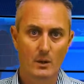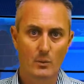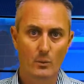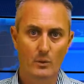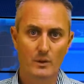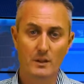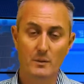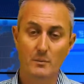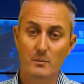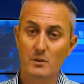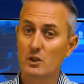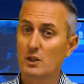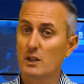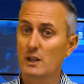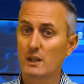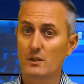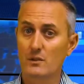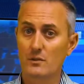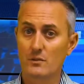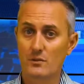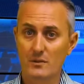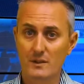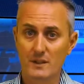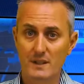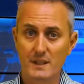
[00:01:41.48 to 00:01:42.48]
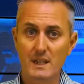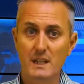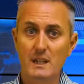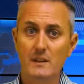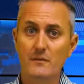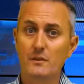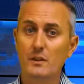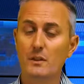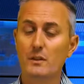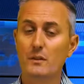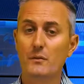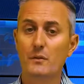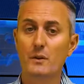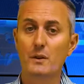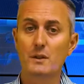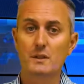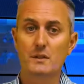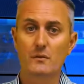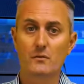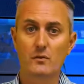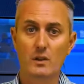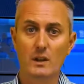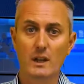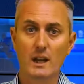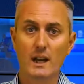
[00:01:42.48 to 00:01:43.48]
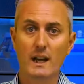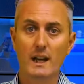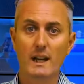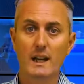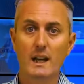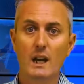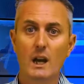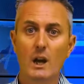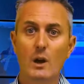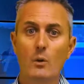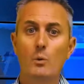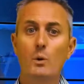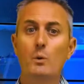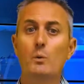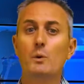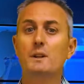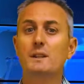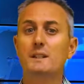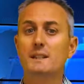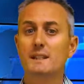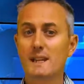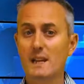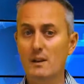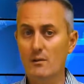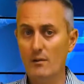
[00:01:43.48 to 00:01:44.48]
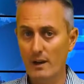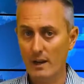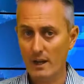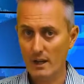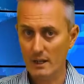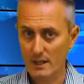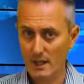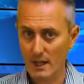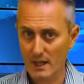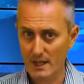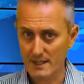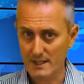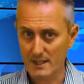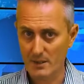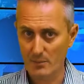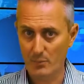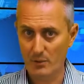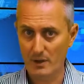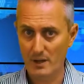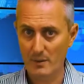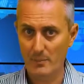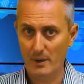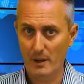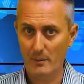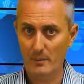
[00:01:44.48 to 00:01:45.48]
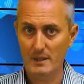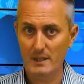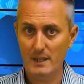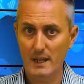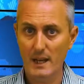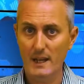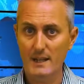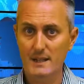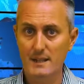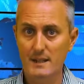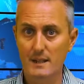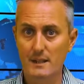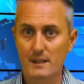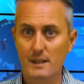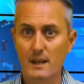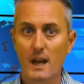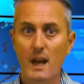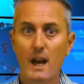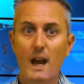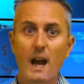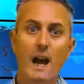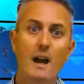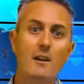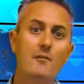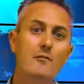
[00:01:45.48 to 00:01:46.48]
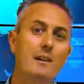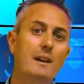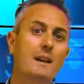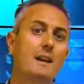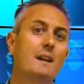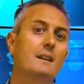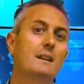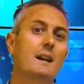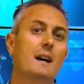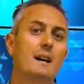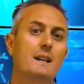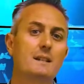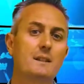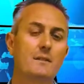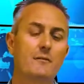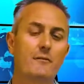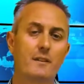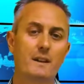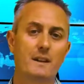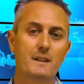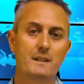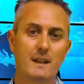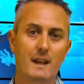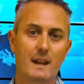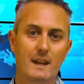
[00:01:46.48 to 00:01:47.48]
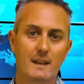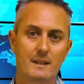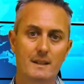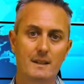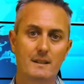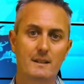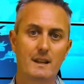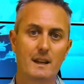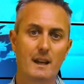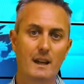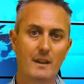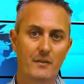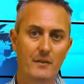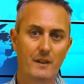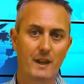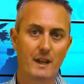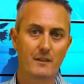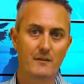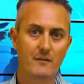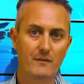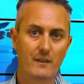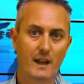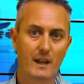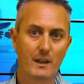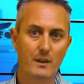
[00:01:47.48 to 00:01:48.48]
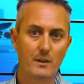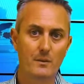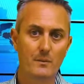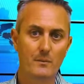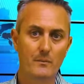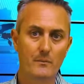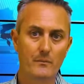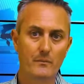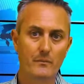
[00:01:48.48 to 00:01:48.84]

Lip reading: When the machine is received on the 1st of July, we would de-recognize the prepayment asset and recognize the fixed asset at that value.